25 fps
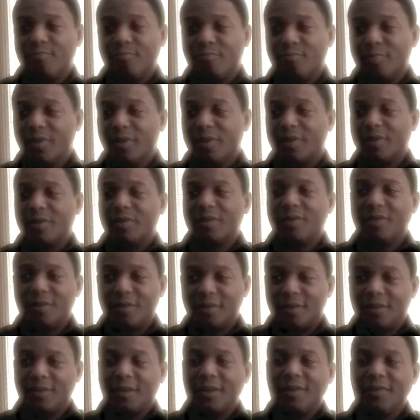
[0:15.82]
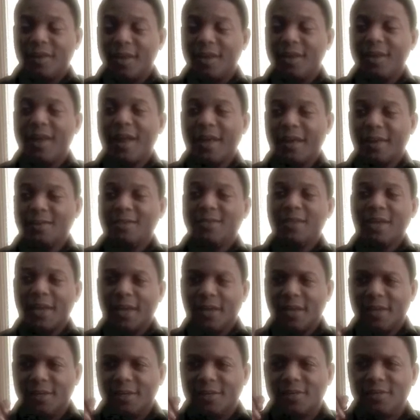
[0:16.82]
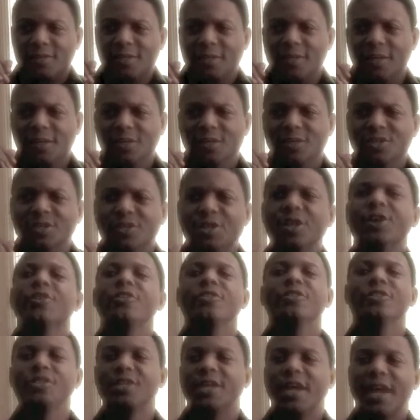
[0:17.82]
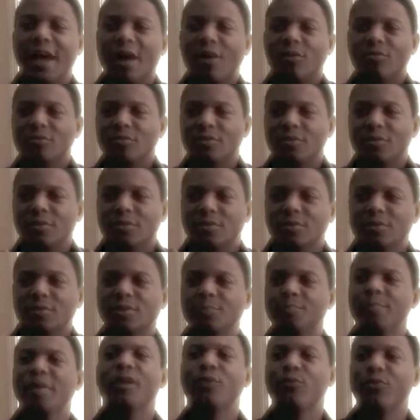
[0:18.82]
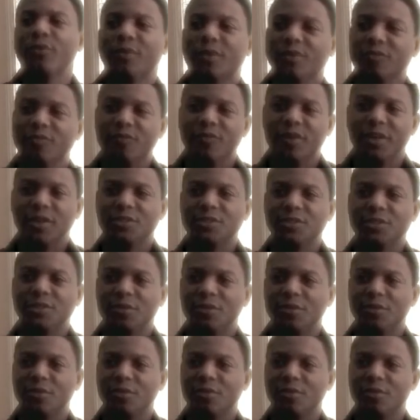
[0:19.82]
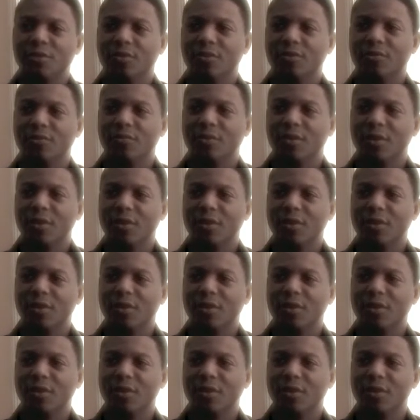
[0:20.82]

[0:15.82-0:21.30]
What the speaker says: But the thing that I can say, he teaches energy out, speak with conviction, you know.